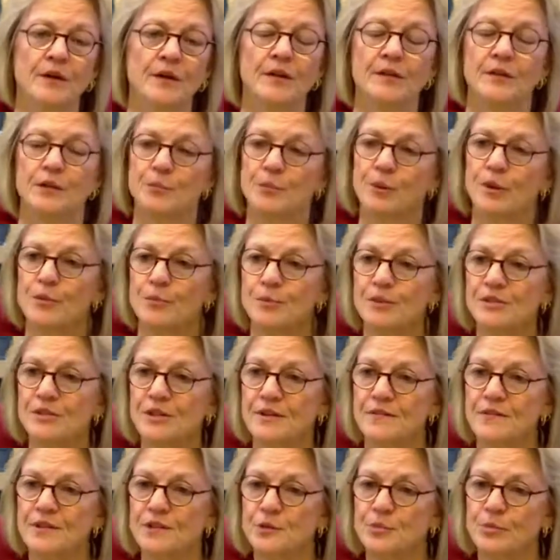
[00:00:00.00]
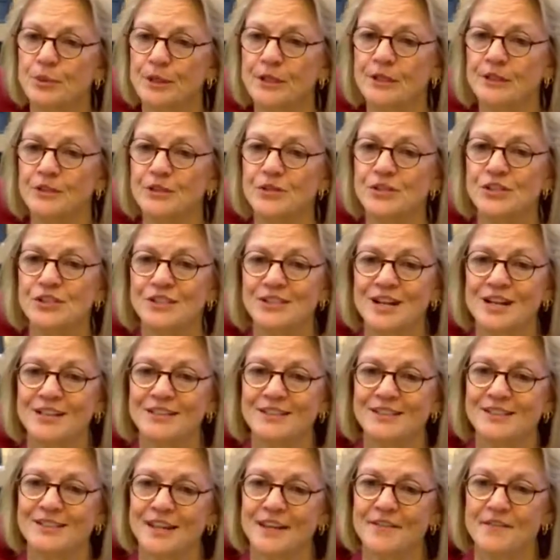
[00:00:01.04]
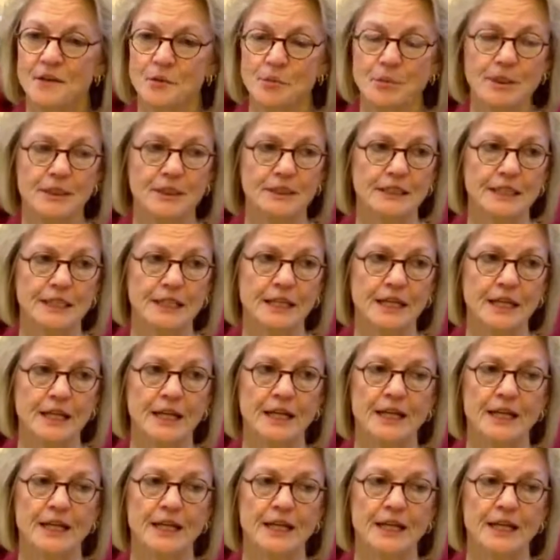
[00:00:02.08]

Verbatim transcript: the purpose of the sprinklers is not to save the building,